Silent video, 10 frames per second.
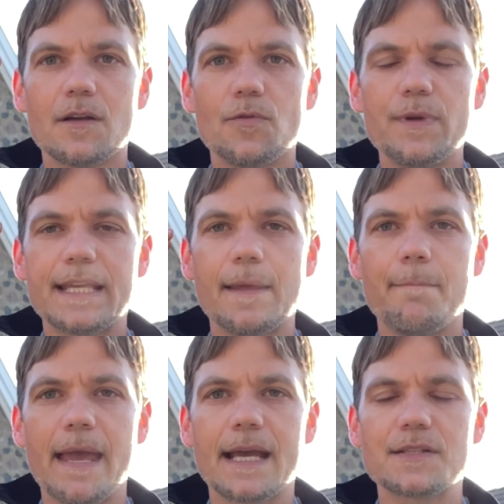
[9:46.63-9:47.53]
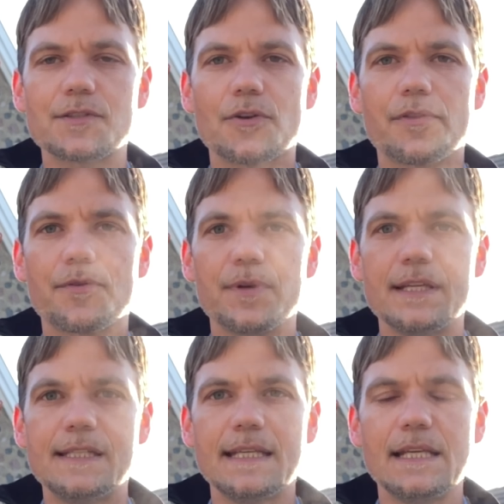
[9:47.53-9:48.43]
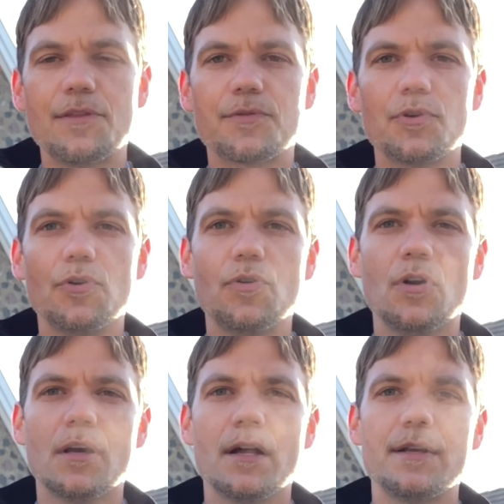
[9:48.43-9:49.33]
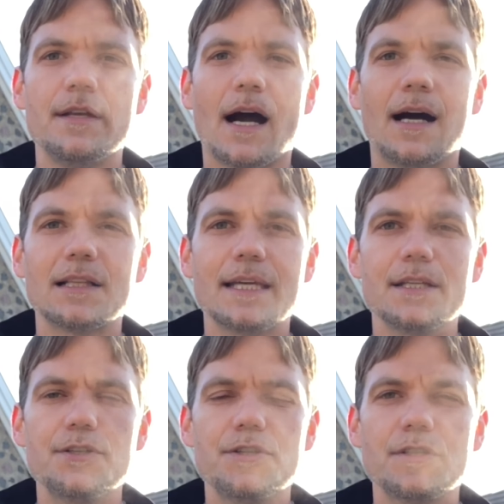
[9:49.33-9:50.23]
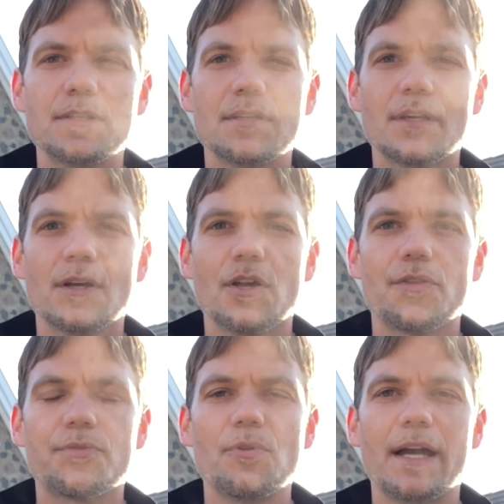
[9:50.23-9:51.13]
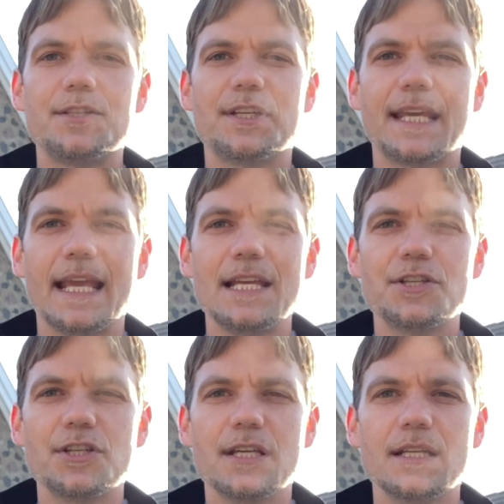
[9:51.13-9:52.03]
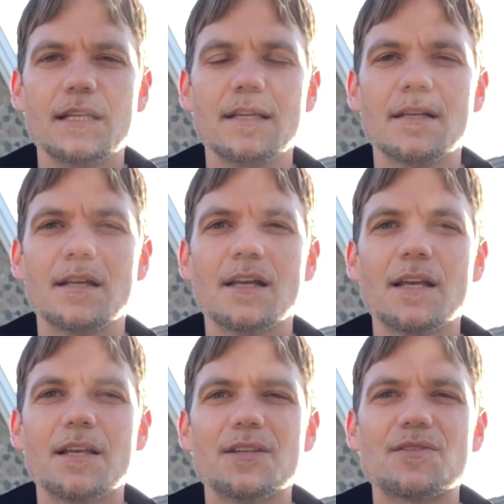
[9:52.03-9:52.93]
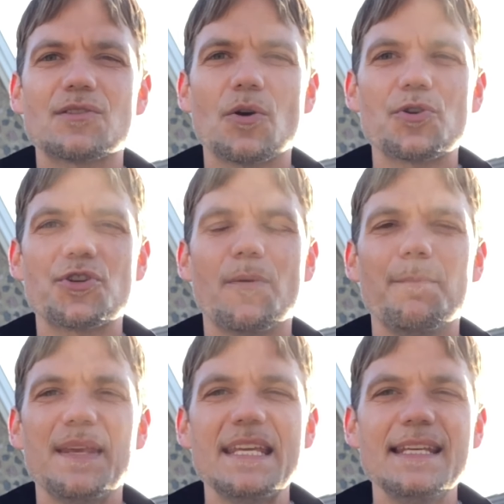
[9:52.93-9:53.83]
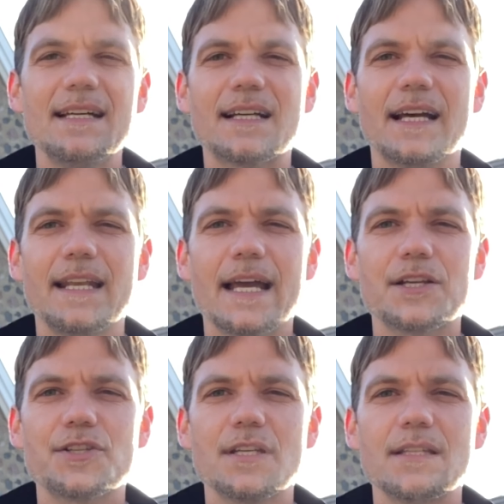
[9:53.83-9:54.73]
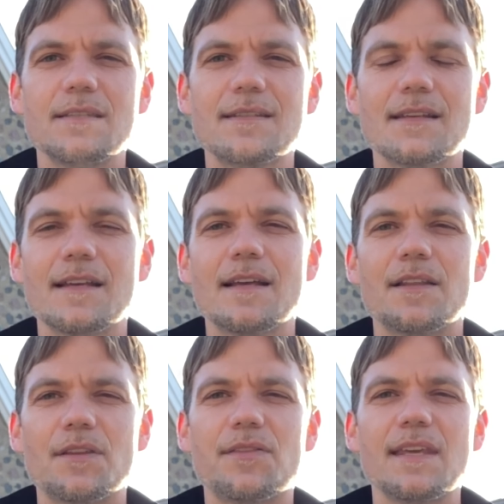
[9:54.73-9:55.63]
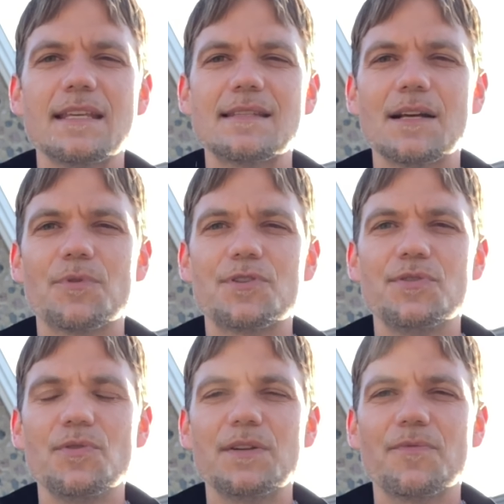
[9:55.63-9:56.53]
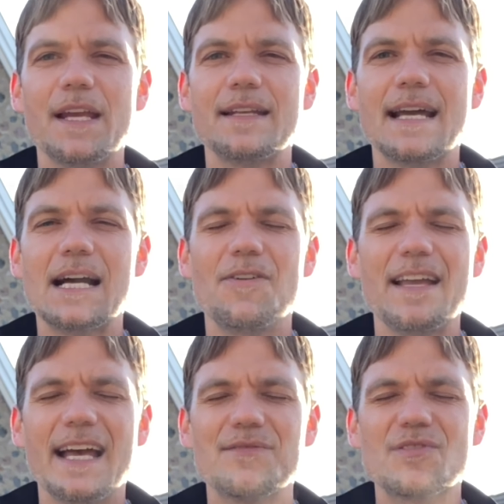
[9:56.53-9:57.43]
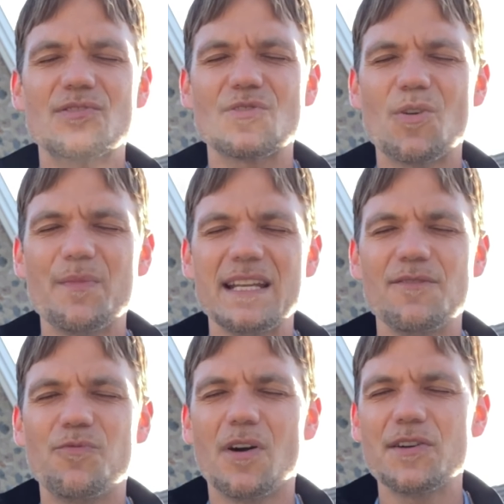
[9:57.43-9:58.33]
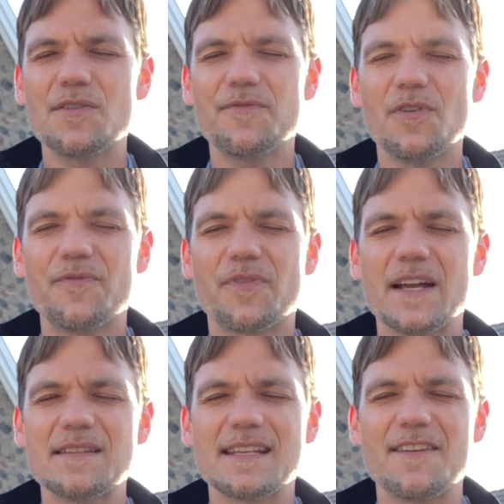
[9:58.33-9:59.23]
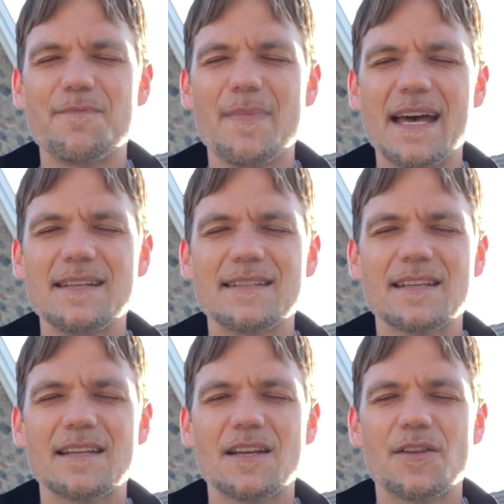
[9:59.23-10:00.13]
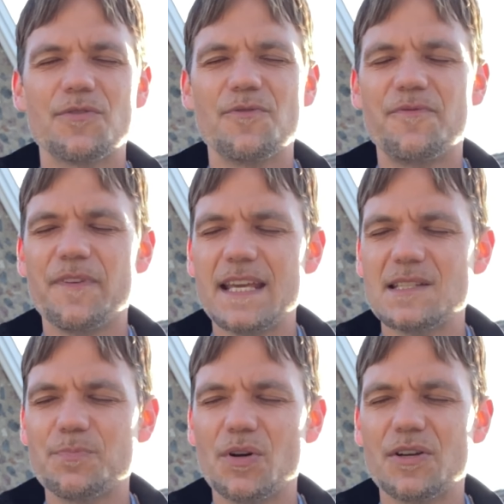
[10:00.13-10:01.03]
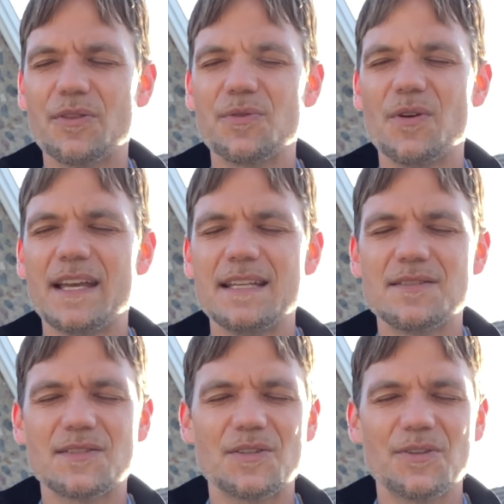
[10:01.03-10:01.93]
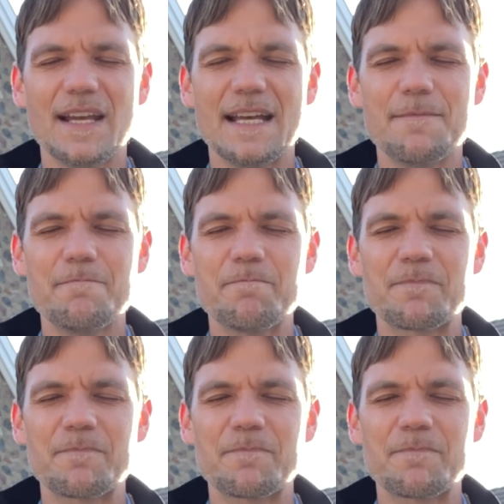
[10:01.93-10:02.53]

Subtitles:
we can master 3D through knowledge, through education, social media connections, the things that we're doing right now. I have so many wonderful friends I've met through Facebook, through Instagram.